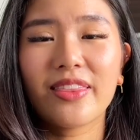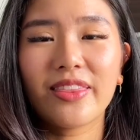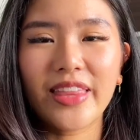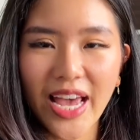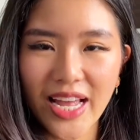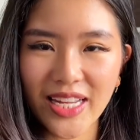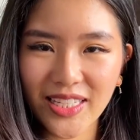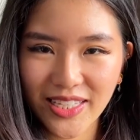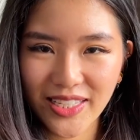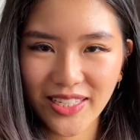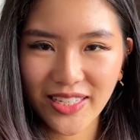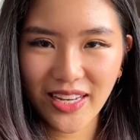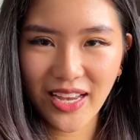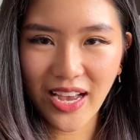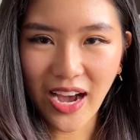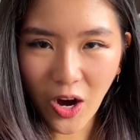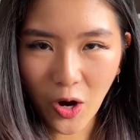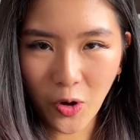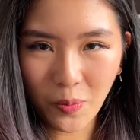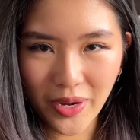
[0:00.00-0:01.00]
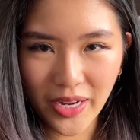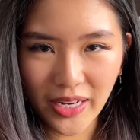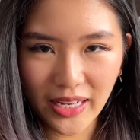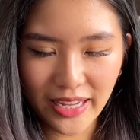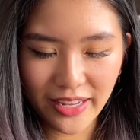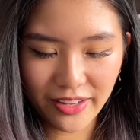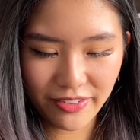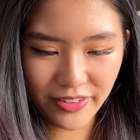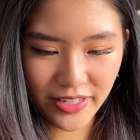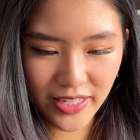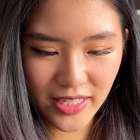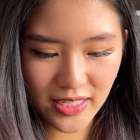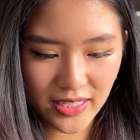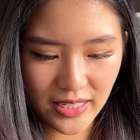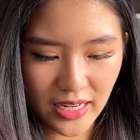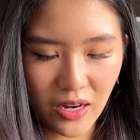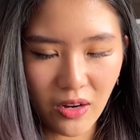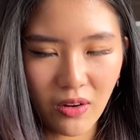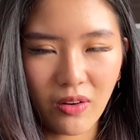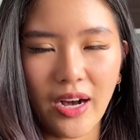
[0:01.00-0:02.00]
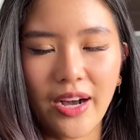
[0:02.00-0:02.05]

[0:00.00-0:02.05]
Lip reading: That's how my life is now.